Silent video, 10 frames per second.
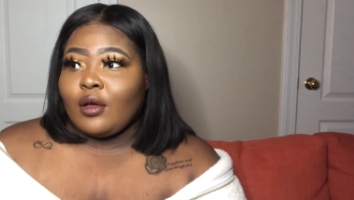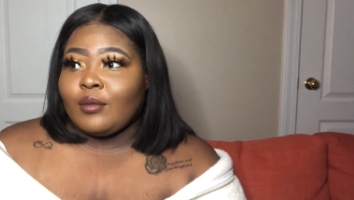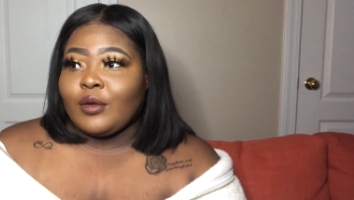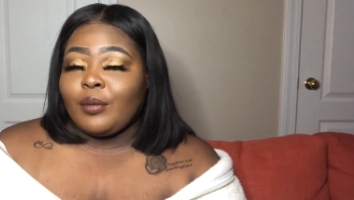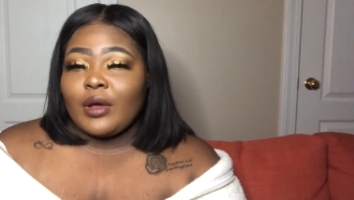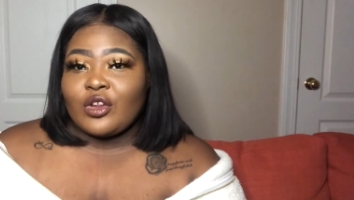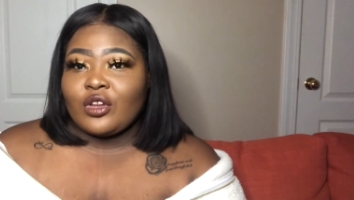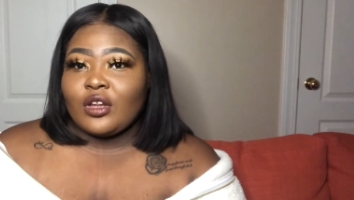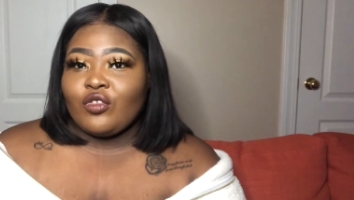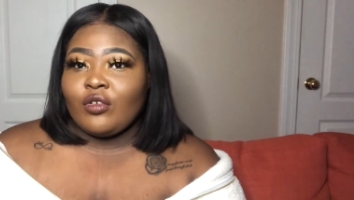depression
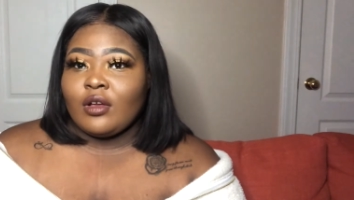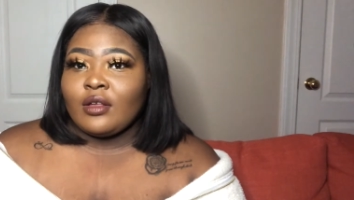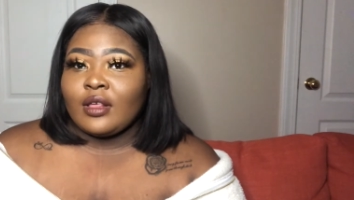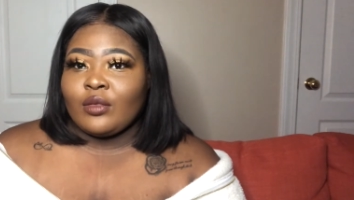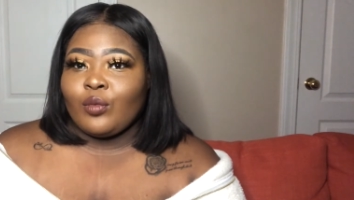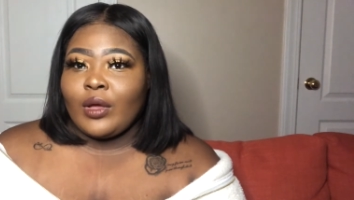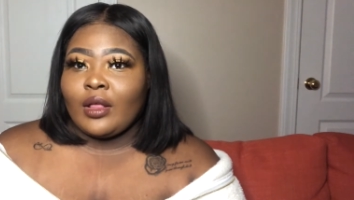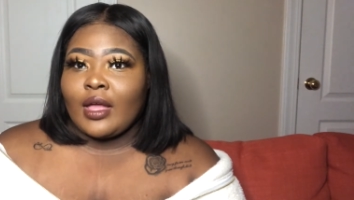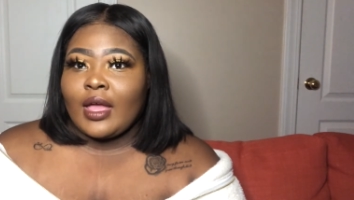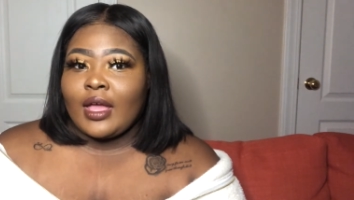and drugs, as well
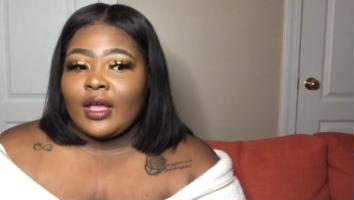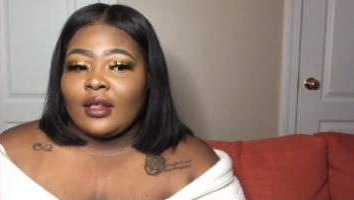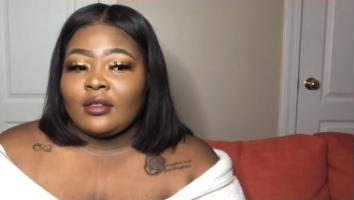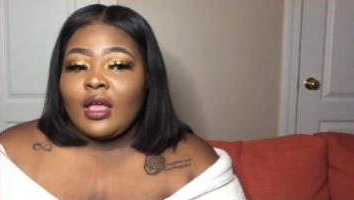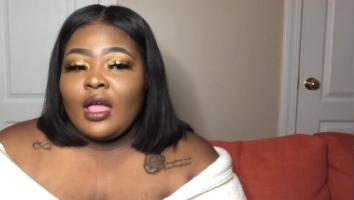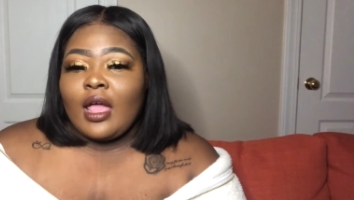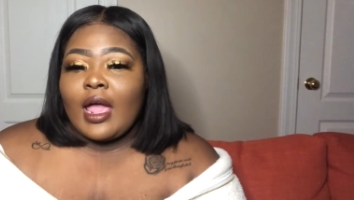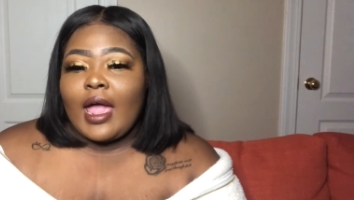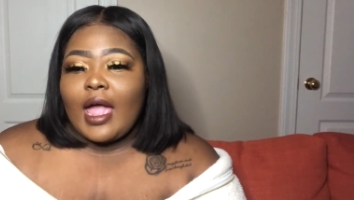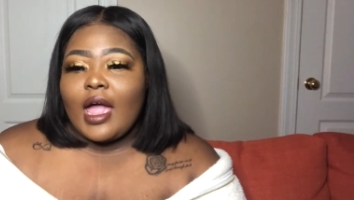as
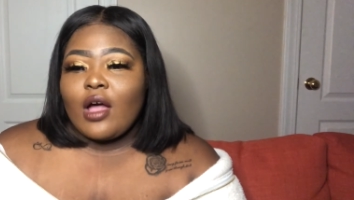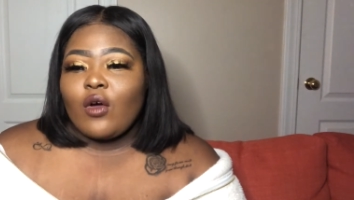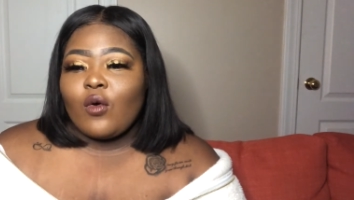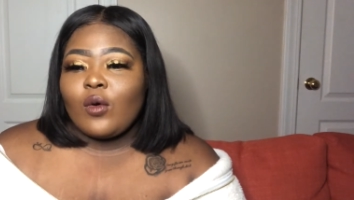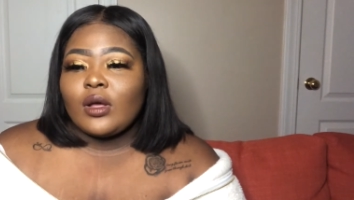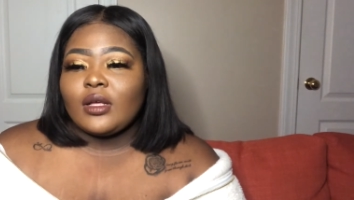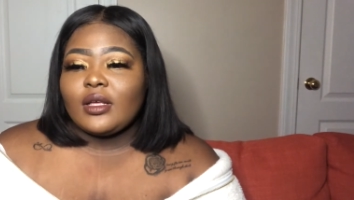how